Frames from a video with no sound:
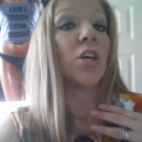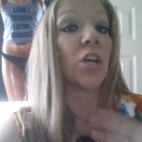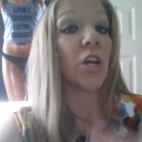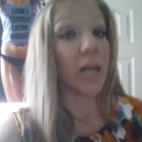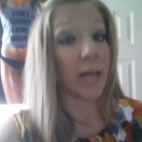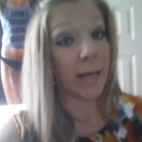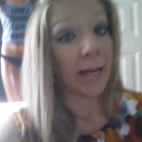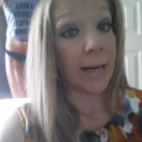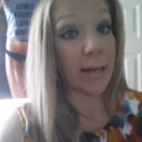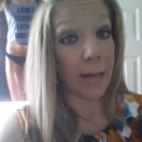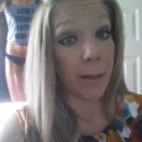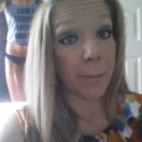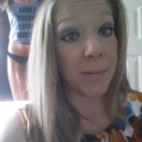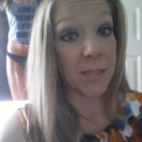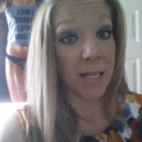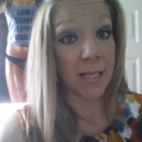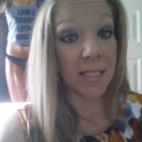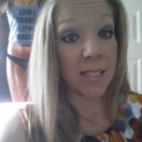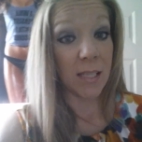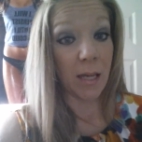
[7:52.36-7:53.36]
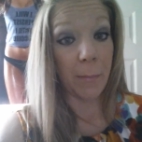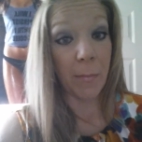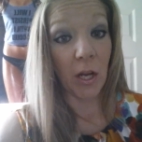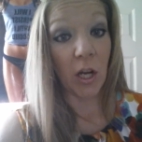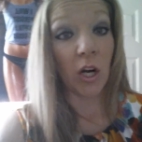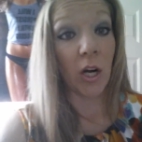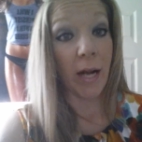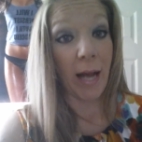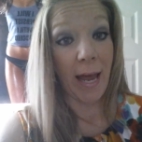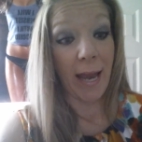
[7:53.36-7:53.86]
you're going to get an upset
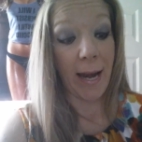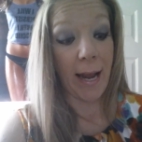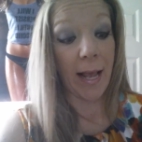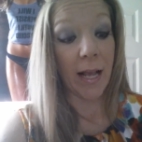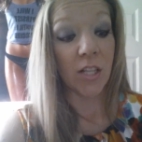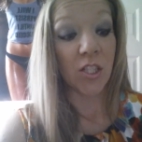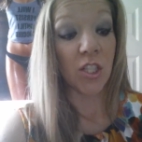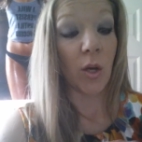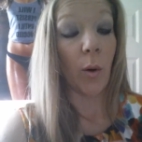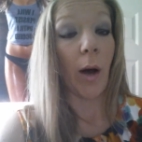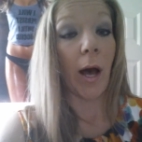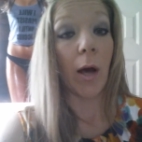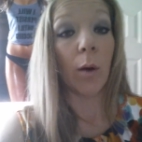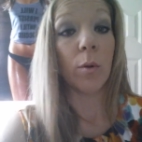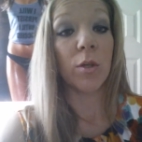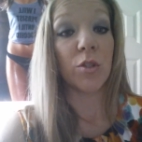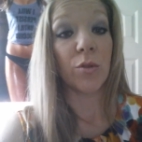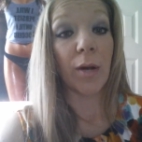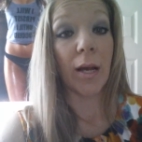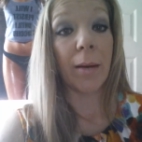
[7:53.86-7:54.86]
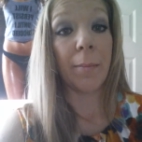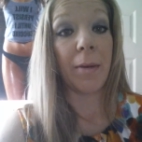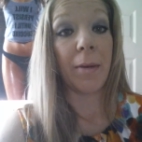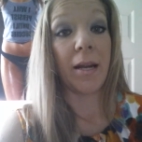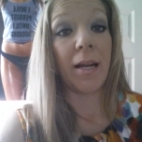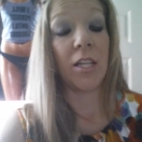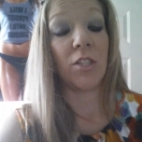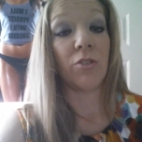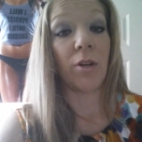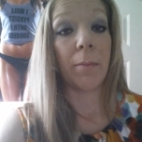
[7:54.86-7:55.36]
stomach or a headache. So I always
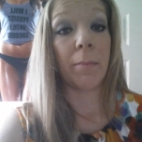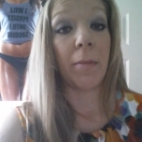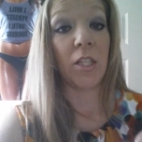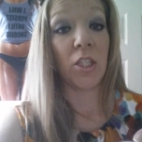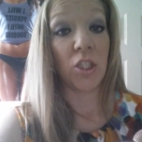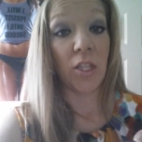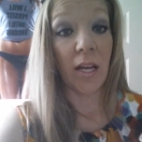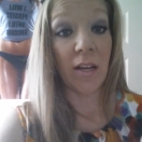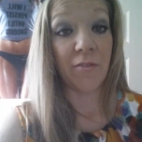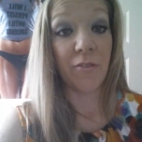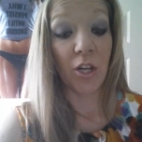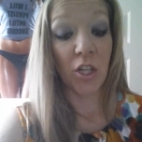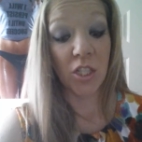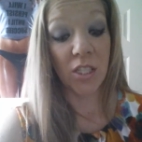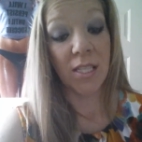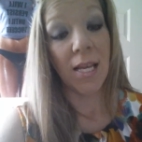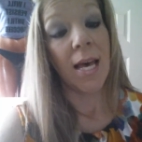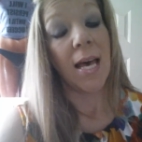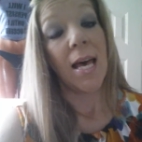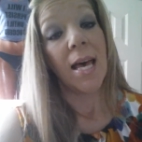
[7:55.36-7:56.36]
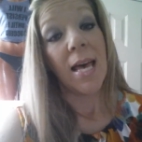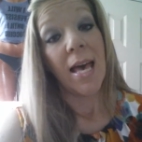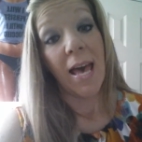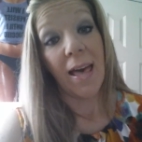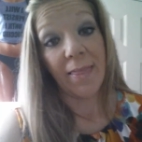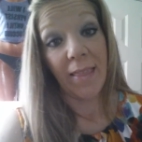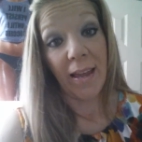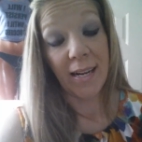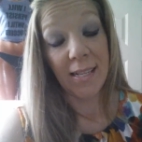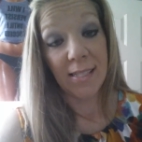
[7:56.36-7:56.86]
recommend I drink my shake first,
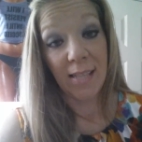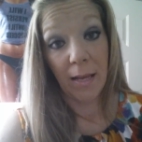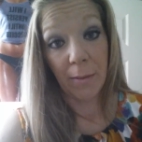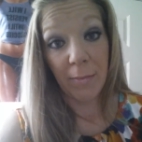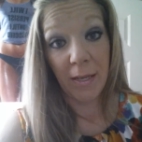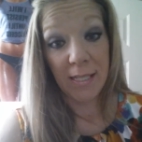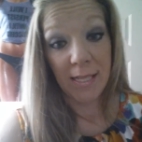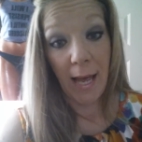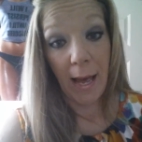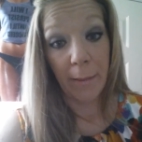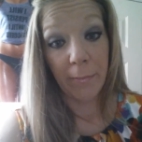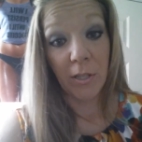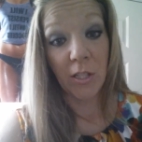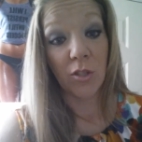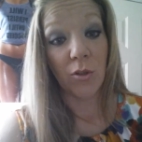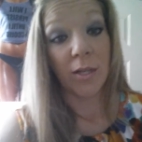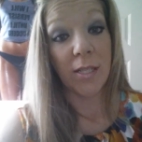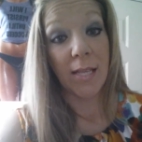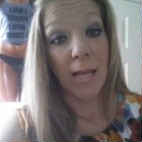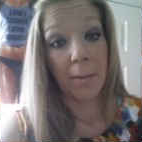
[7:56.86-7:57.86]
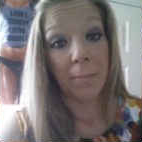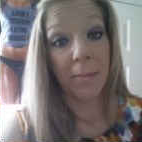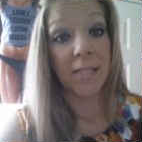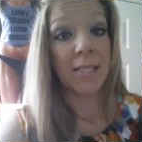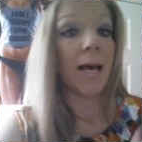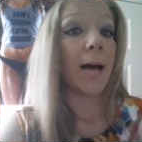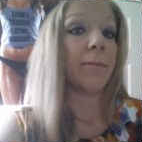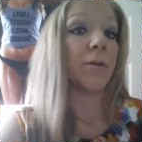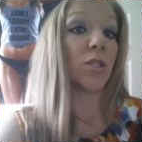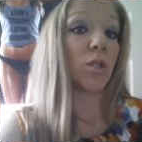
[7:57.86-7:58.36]
and then I take my tablets, or I take my
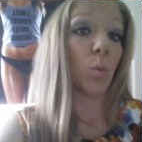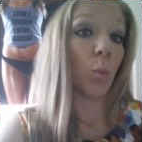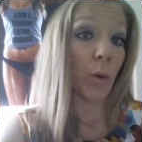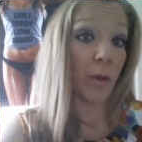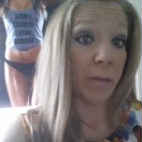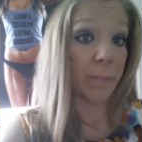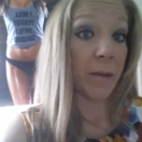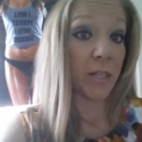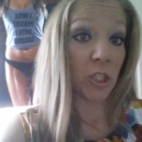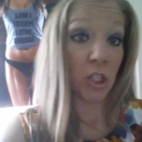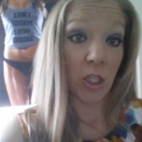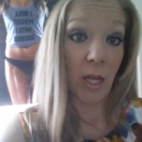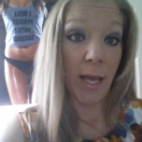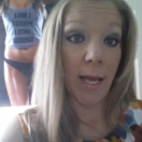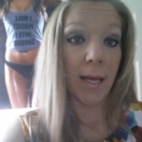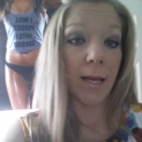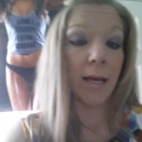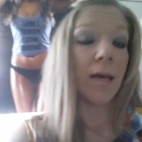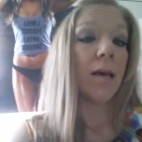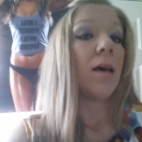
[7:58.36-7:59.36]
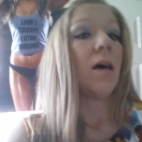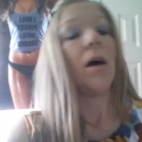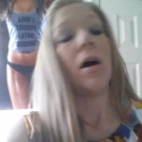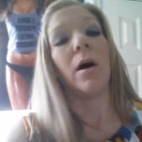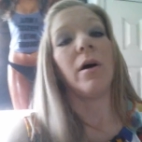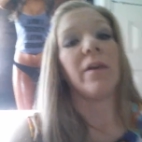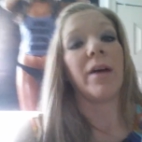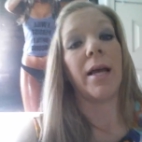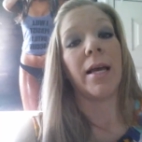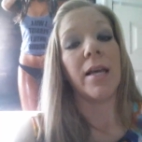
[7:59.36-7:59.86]
tablets with my shake.
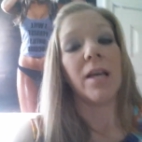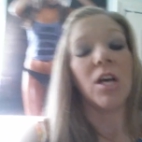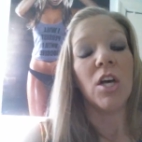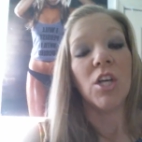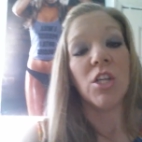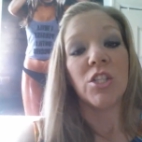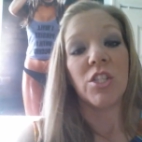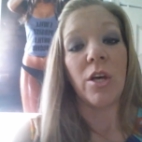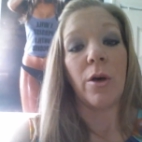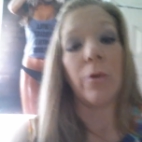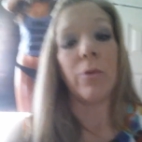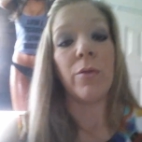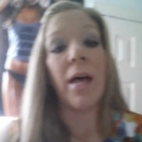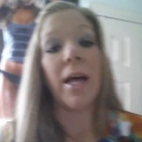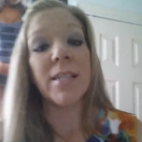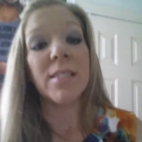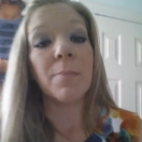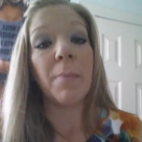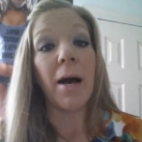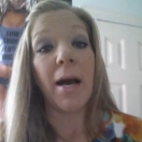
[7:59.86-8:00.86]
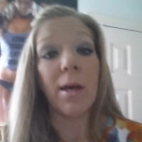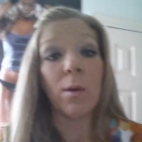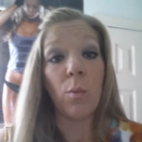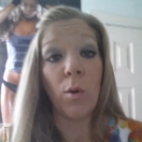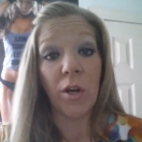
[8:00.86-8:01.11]
All right, so that's by